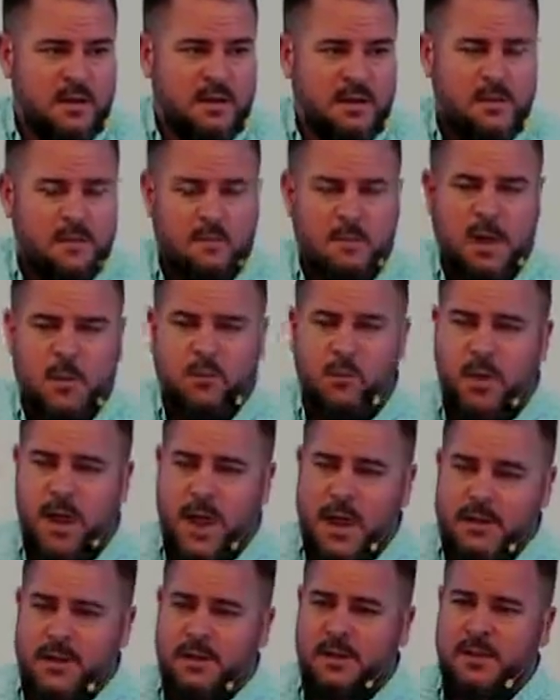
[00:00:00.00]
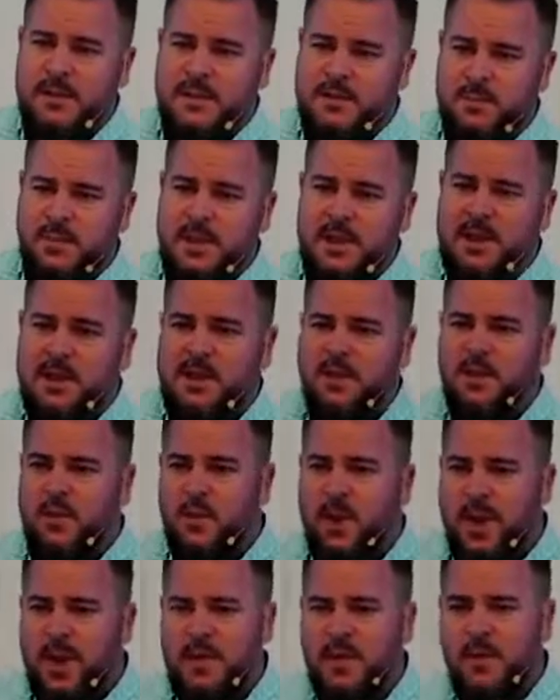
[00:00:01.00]
But practically speaking, the
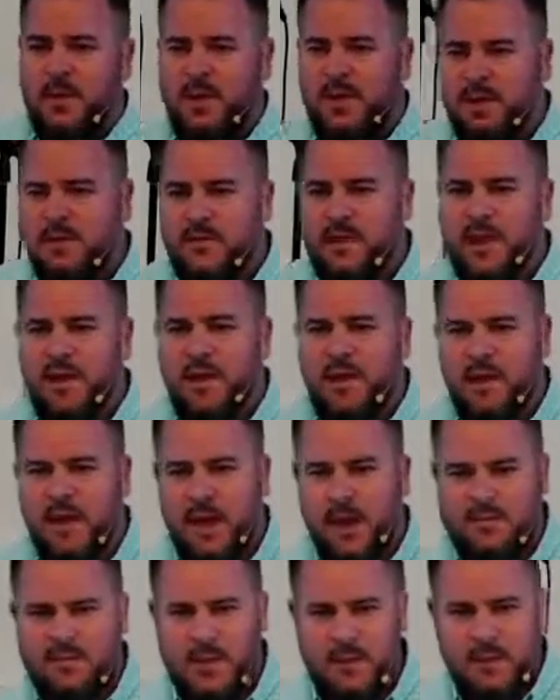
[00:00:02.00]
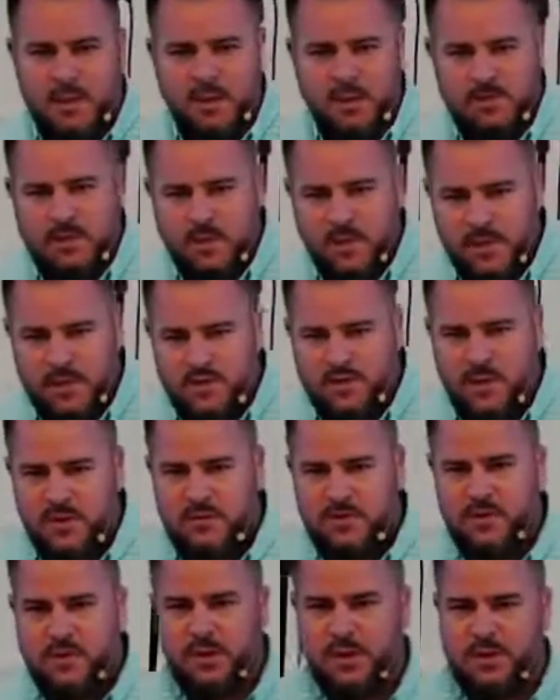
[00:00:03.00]
way that we live out our lives, I believe that we drift
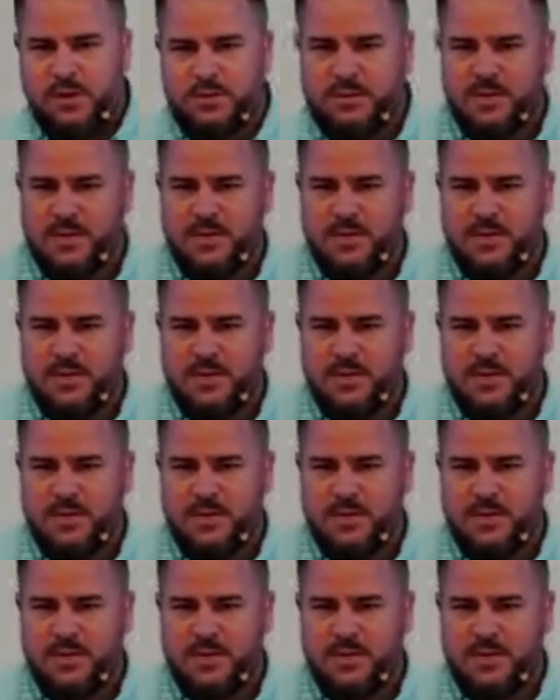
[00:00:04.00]
towards